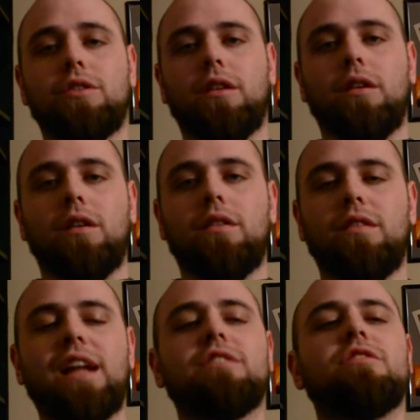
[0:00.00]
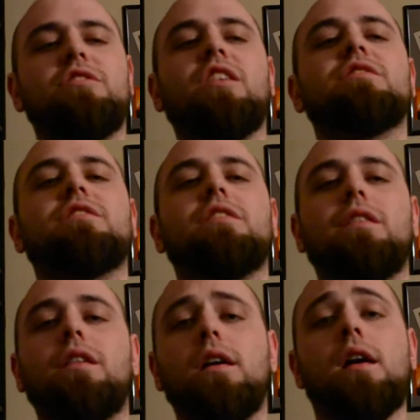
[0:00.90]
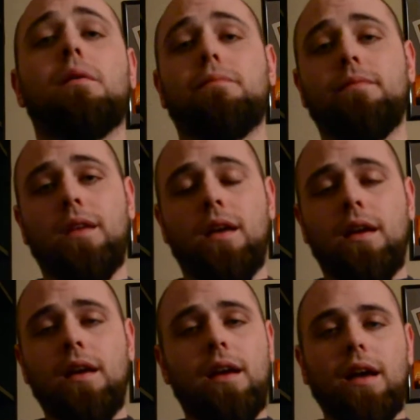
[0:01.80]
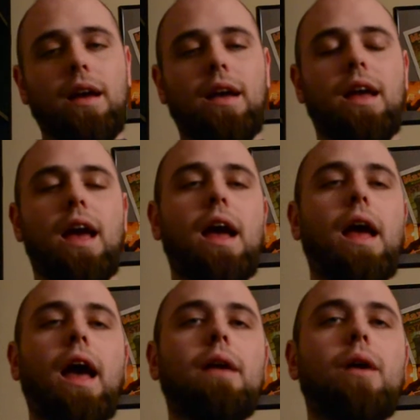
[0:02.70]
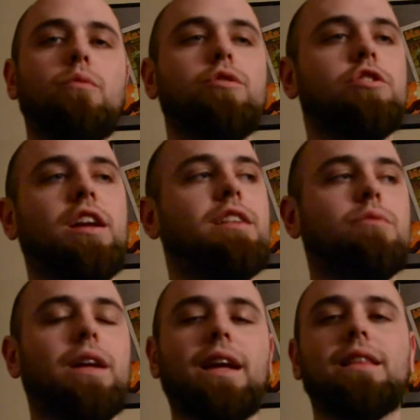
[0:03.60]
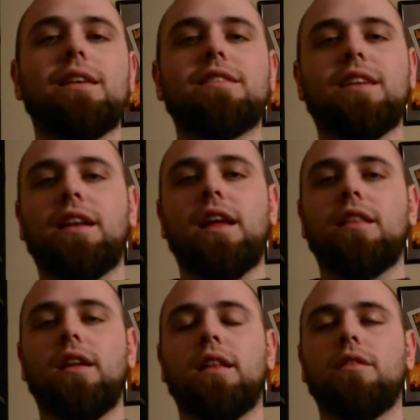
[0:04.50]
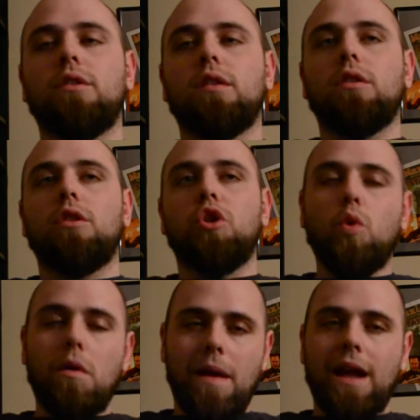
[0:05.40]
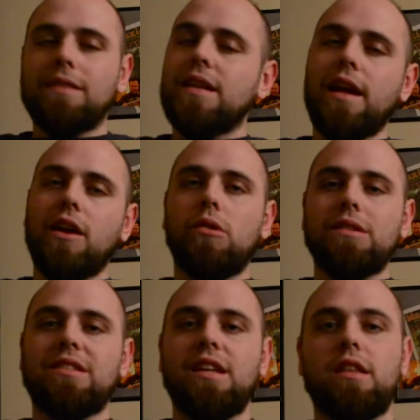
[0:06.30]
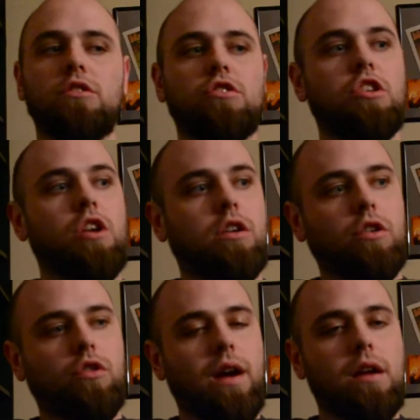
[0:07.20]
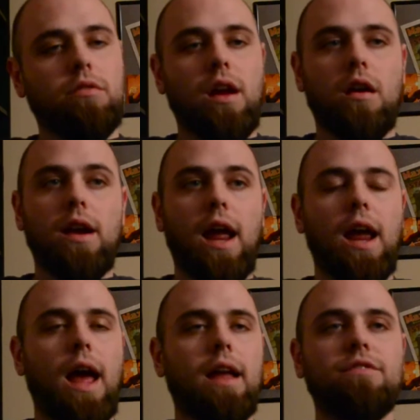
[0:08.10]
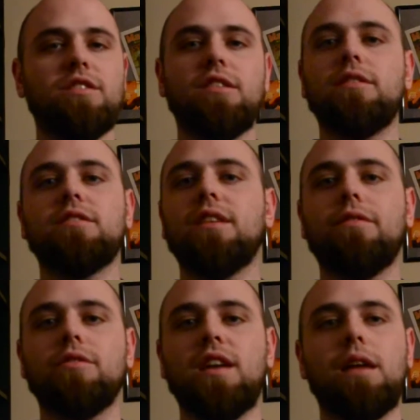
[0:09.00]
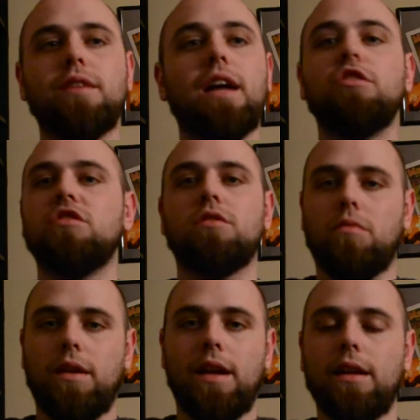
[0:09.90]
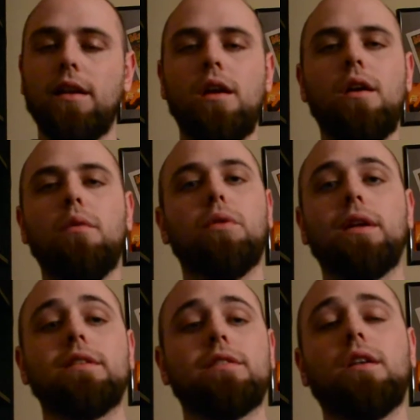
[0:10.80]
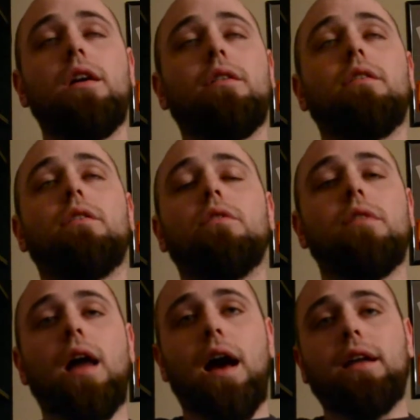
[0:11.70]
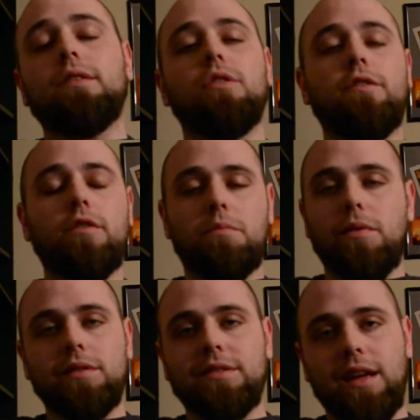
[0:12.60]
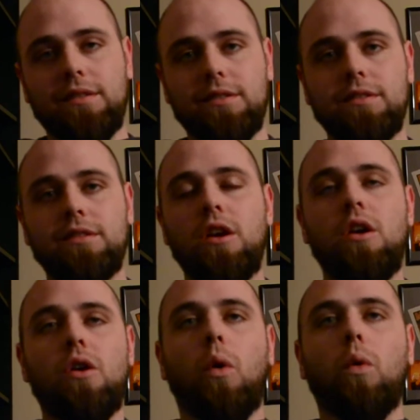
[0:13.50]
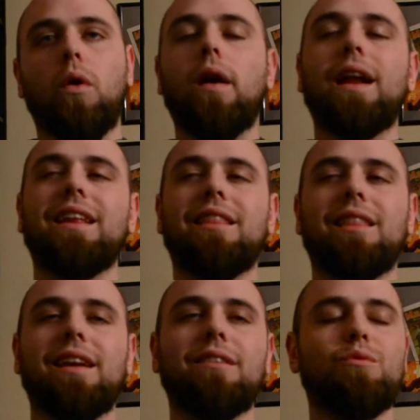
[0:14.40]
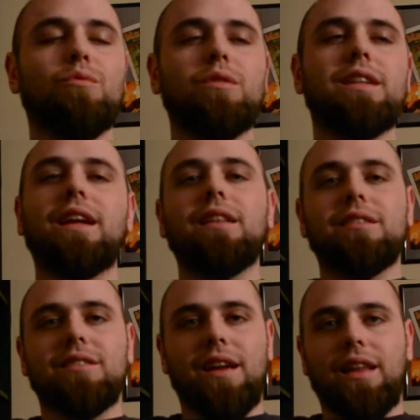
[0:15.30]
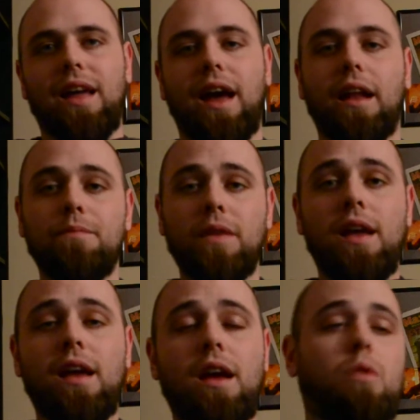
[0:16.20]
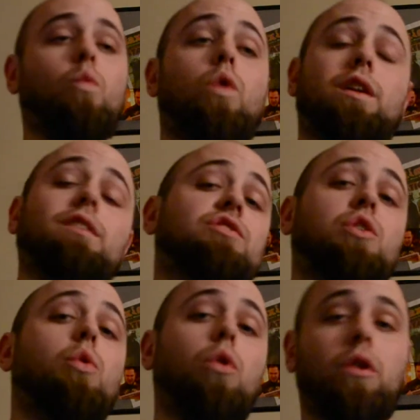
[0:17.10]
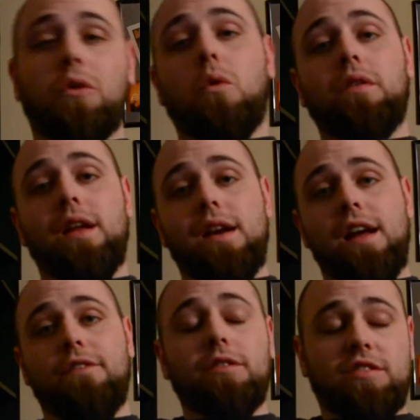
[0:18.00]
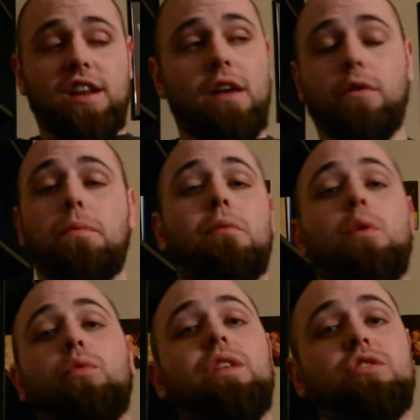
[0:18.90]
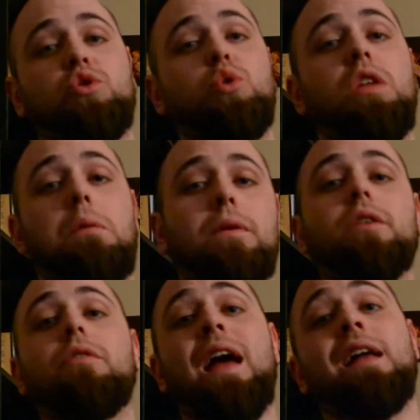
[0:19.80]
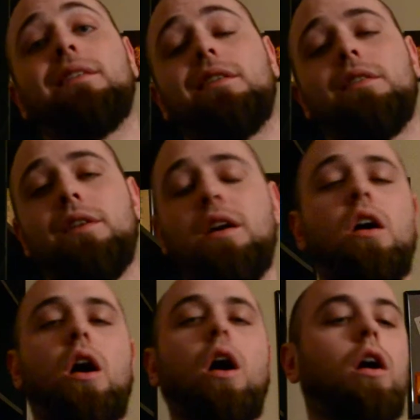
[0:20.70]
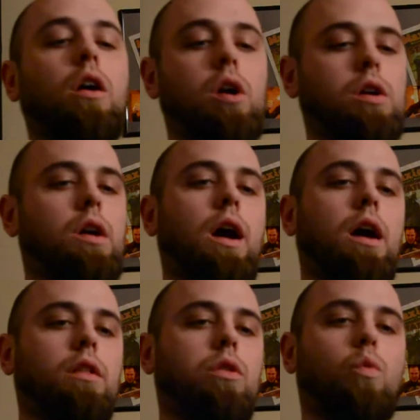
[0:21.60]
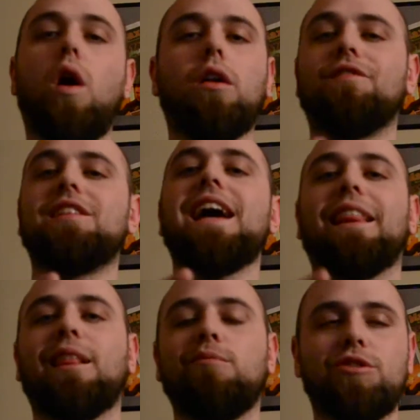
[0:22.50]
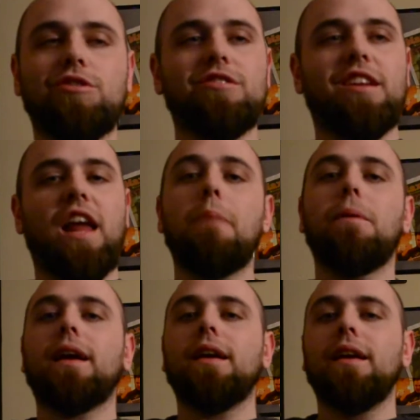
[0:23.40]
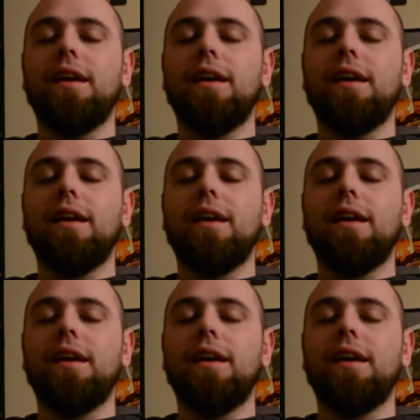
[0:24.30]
other. That's just dumb. I wish kids would get this, and in the newer bands that I go and see, there's a younger crowd there, and I've seen this several times. I just don't get it. Please, do not do football stances or anything ridiculous like that. What is cool in coordinated efforts, and I would promote this to the bitter end, are the Wall of Death, which is an epic